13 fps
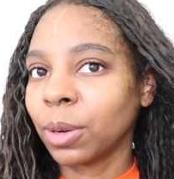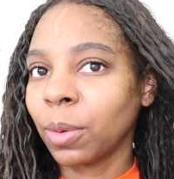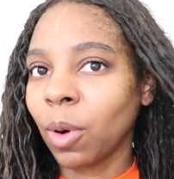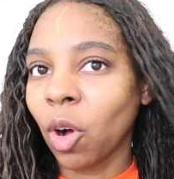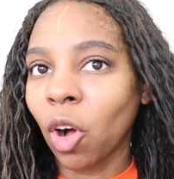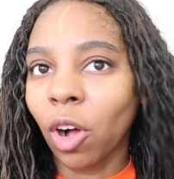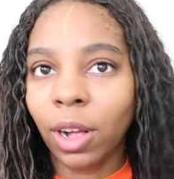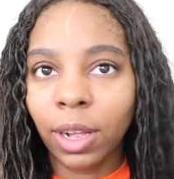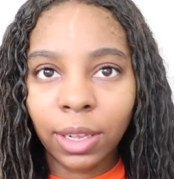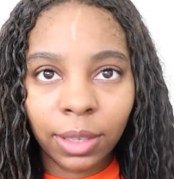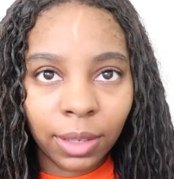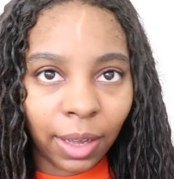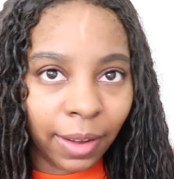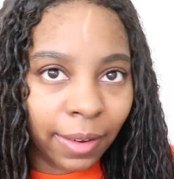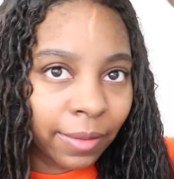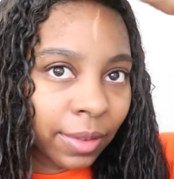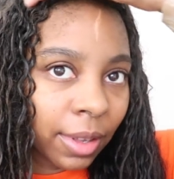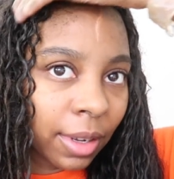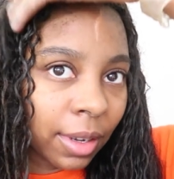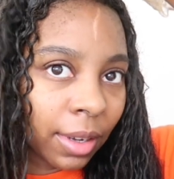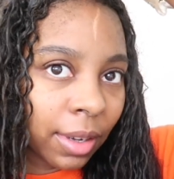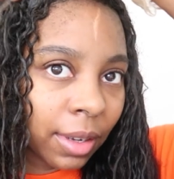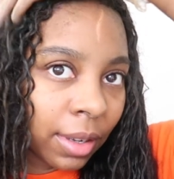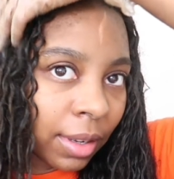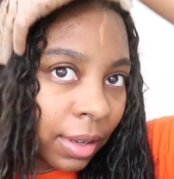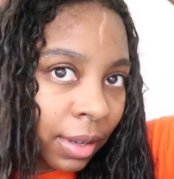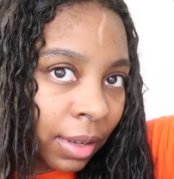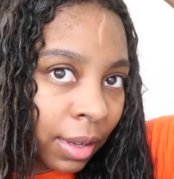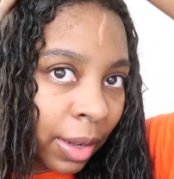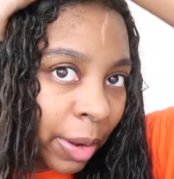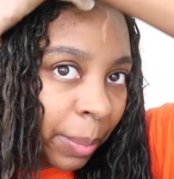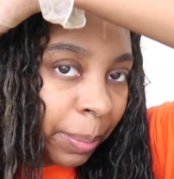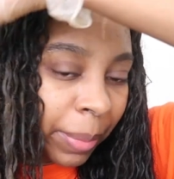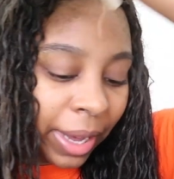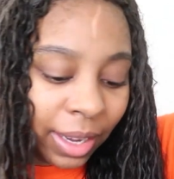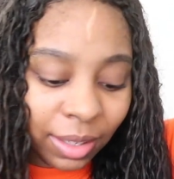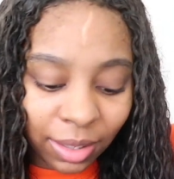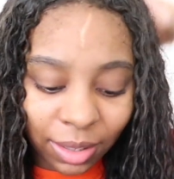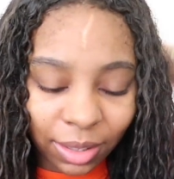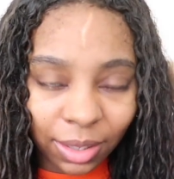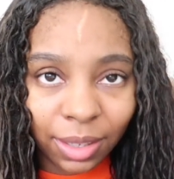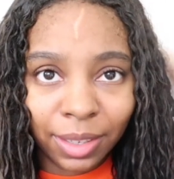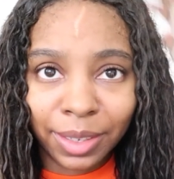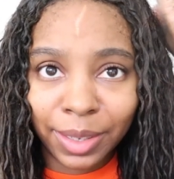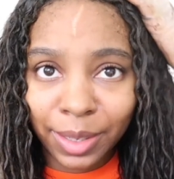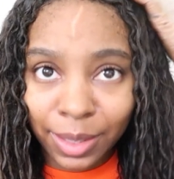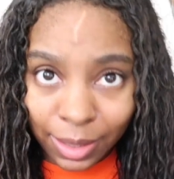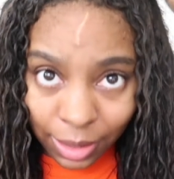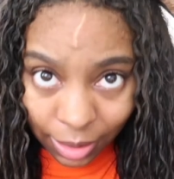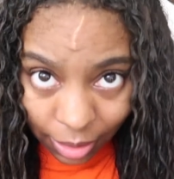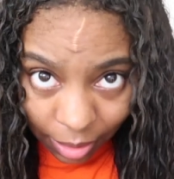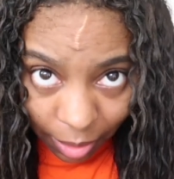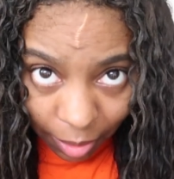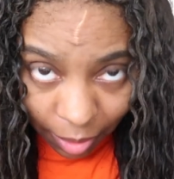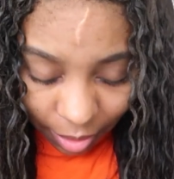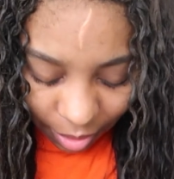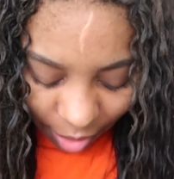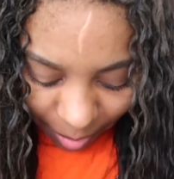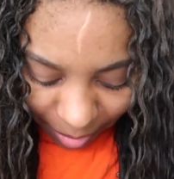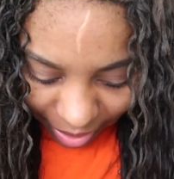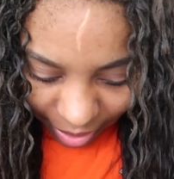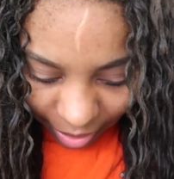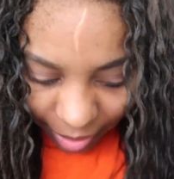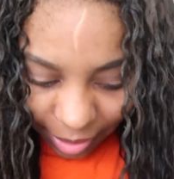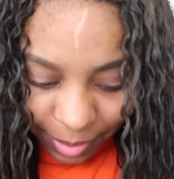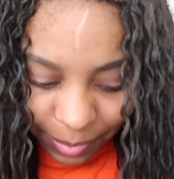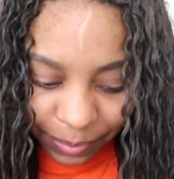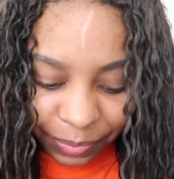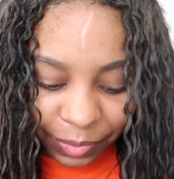so all of the paste is on my hair.